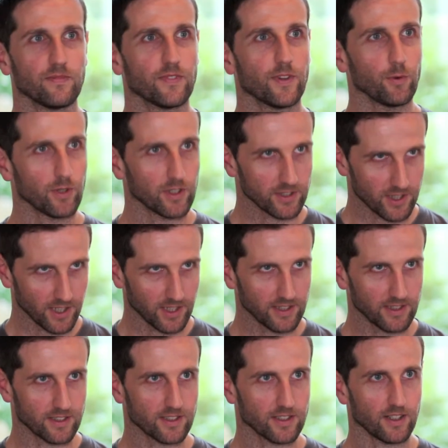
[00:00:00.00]
The one
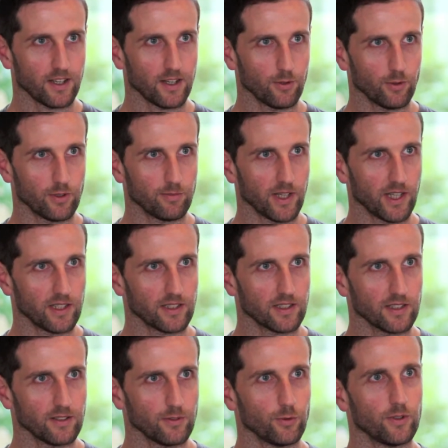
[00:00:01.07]
change I would make
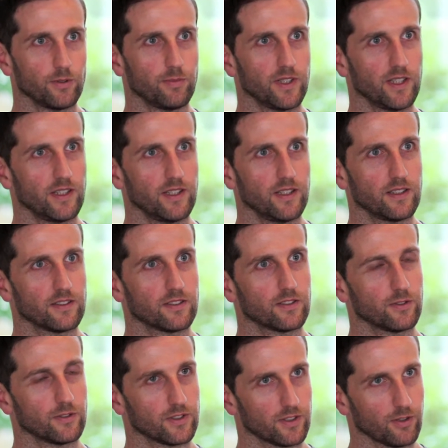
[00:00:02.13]
would be
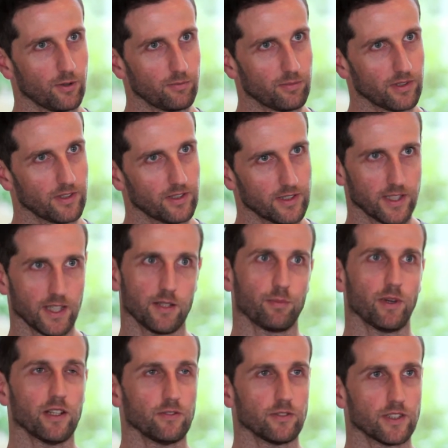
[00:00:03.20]
to stop the death
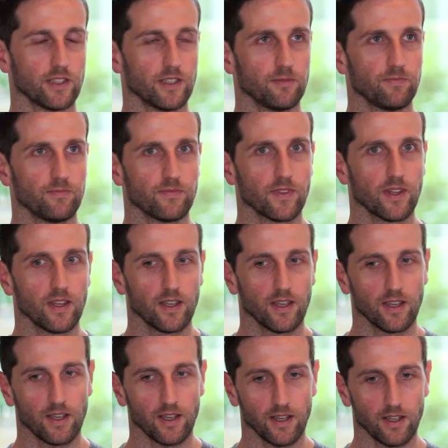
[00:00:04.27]
penalty.
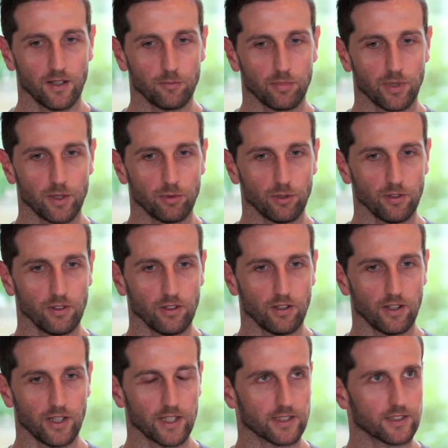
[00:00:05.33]
People
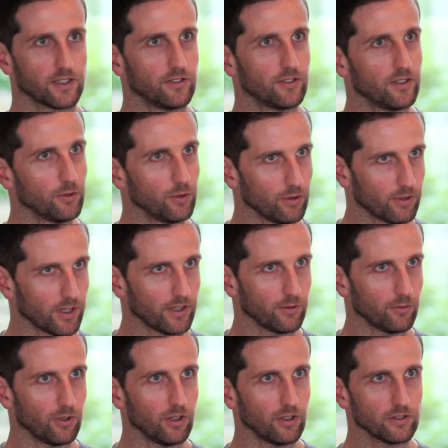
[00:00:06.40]
are executed all around the
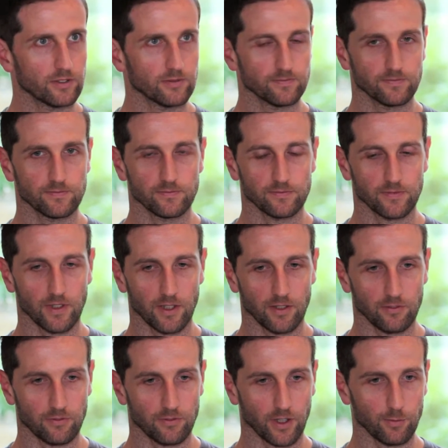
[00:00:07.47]
world,
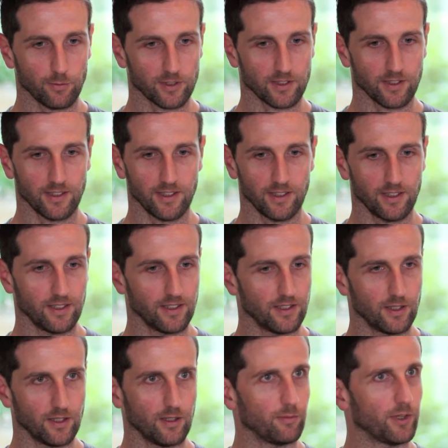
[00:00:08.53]
famously in
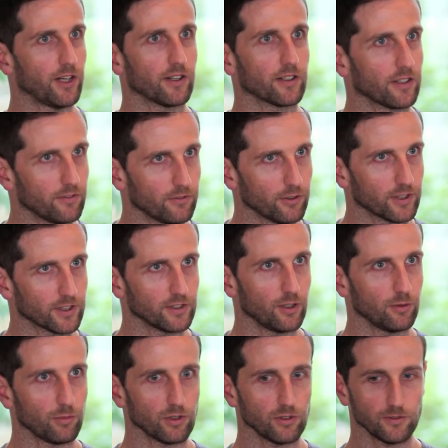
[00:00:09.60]
America, for
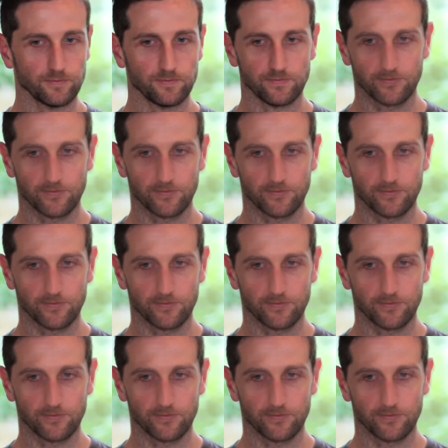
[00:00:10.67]
example.